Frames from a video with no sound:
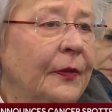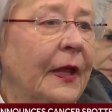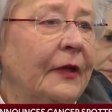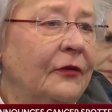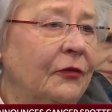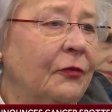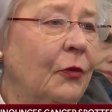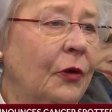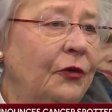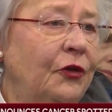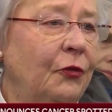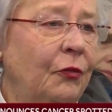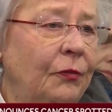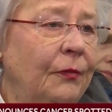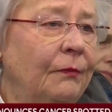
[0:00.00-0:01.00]
lung during a
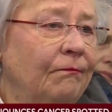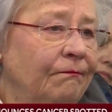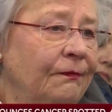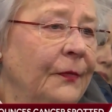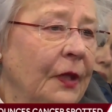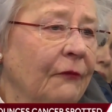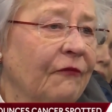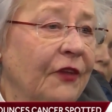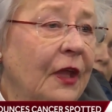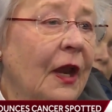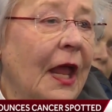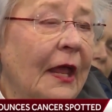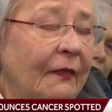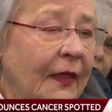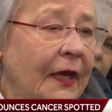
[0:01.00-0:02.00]
routine exam, and
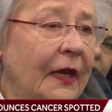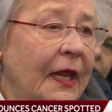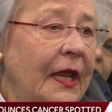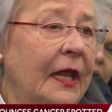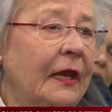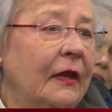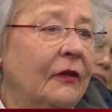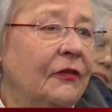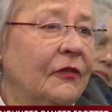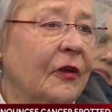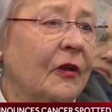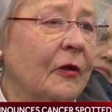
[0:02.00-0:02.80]
she says it's